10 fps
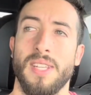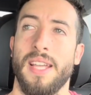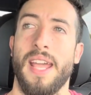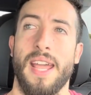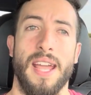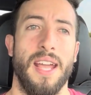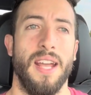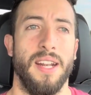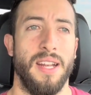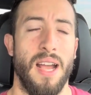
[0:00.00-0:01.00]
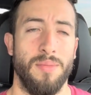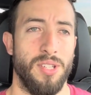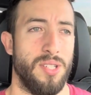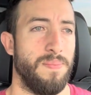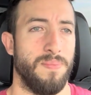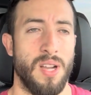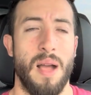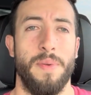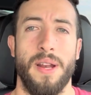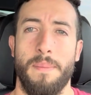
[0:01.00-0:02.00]
and I'm just
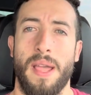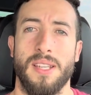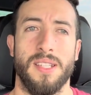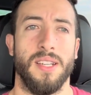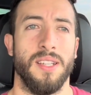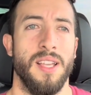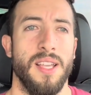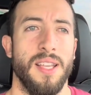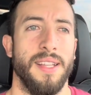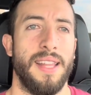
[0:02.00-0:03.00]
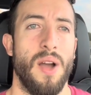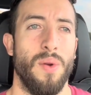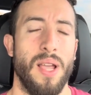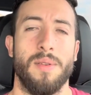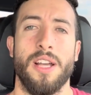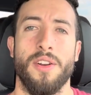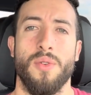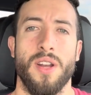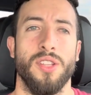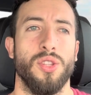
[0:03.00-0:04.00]
copying and pasting. That way I'm kind of
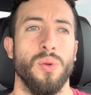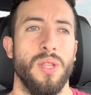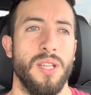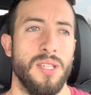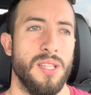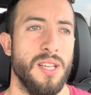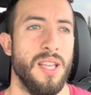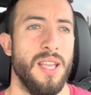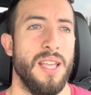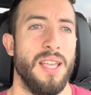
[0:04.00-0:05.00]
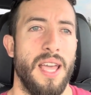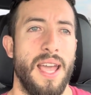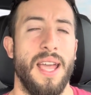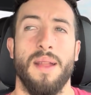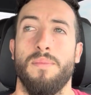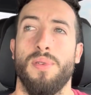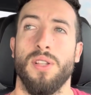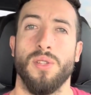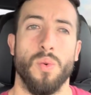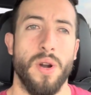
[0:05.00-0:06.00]
running through these and
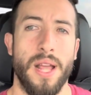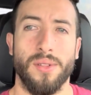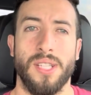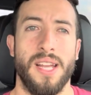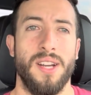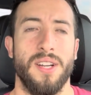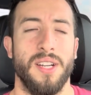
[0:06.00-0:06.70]
putting the word out there.